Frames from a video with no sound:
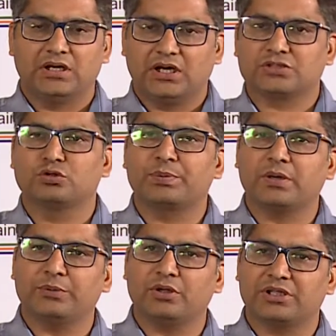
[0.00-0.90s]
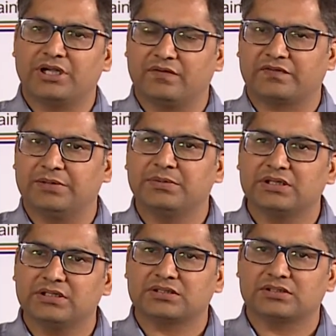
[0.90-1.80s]
a supra pure grade of
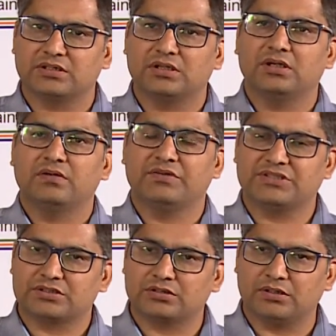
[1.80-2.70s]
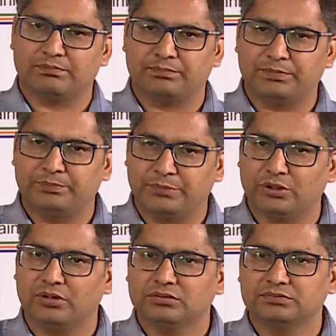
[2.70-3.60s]
chemicals which is
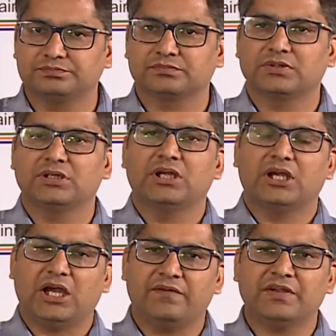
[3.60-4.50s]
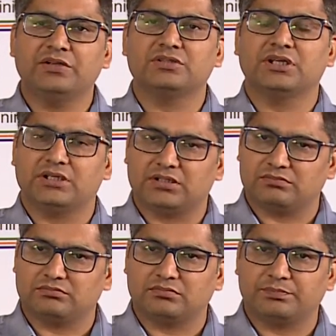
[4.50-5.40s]
pure, if I use a
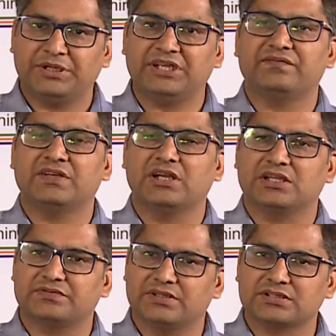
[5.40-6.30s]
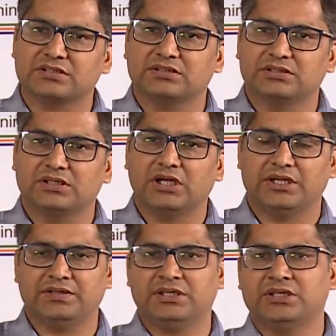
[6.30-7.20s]
PTFE glassware
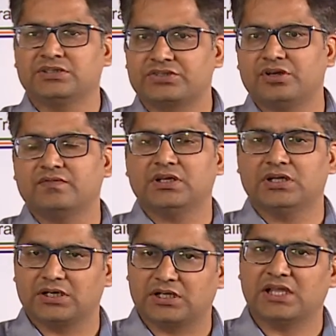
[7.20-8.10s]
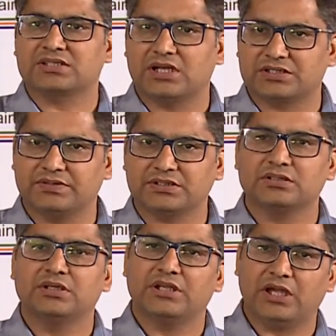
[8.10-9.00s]
instead of glassware,
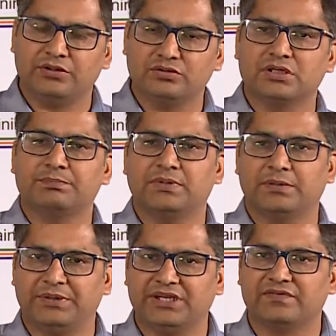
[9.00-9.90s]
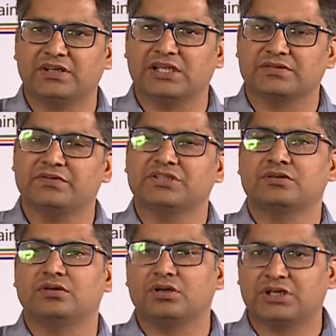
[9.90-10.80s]
I use a PTFE glassware which
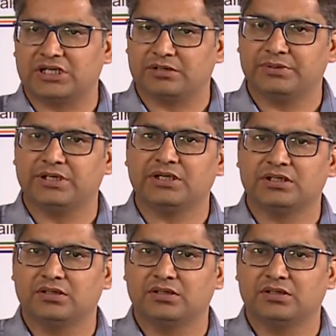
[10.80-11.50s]
will not contaminate